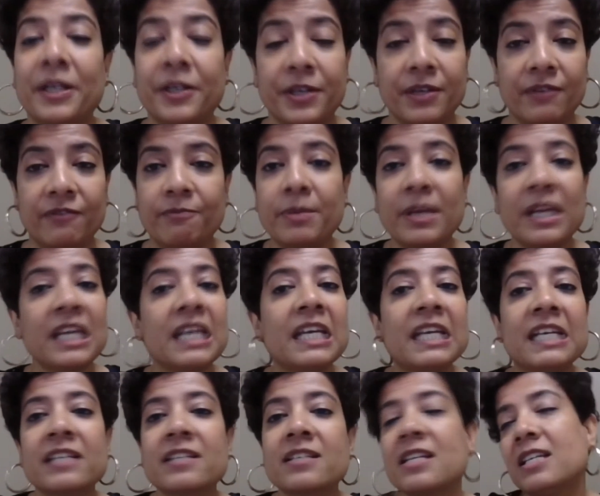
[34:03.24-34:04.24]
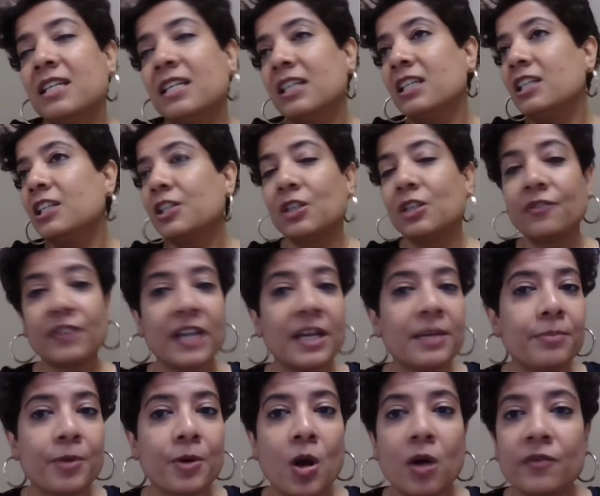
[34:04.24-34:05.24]
competitive, be it
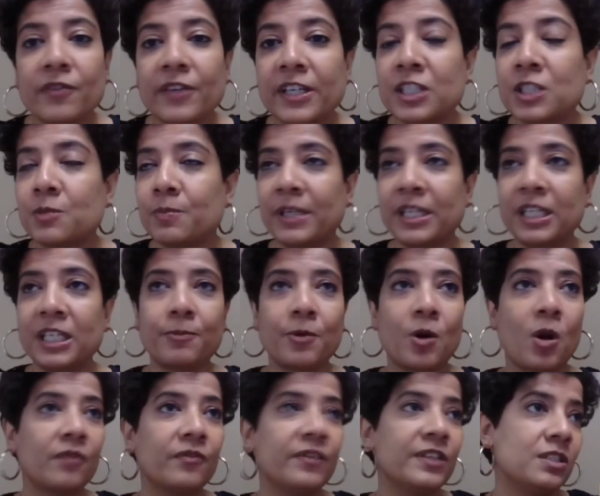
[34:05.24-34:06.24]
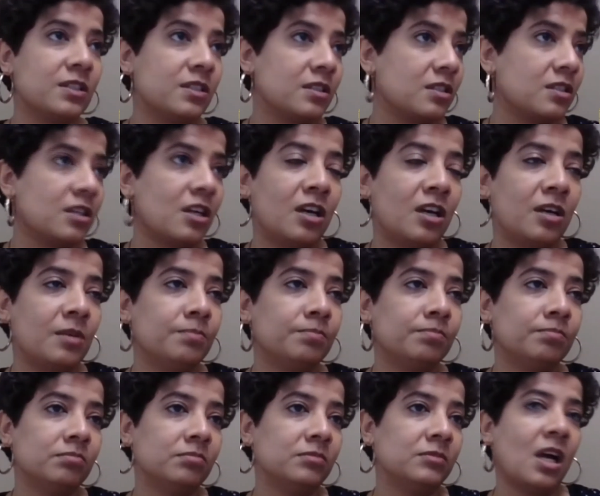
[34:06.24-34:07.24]
Newfoundland province, be it province,
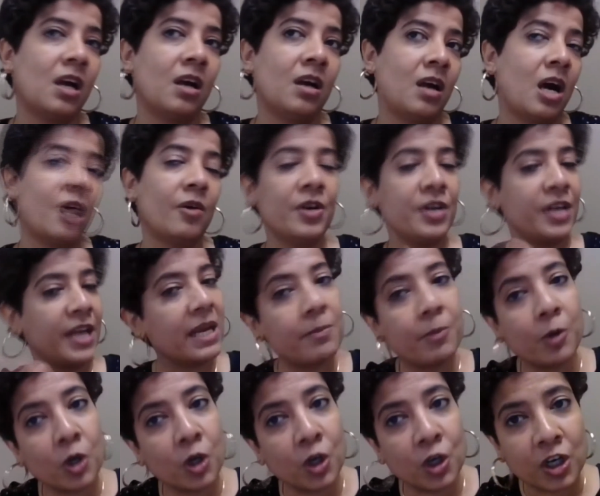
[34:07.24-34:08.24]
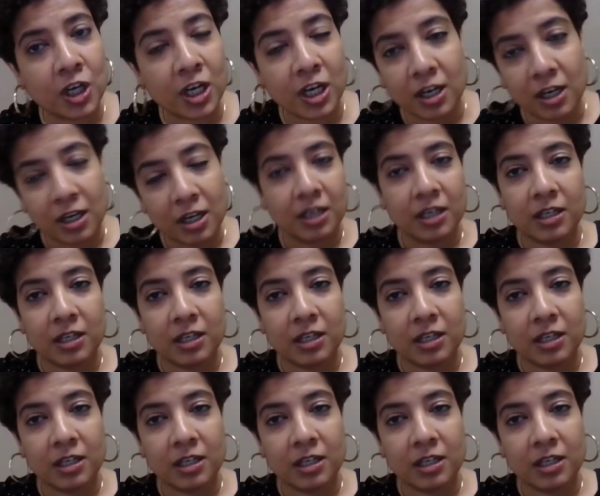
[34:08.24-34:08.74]
our neighbor,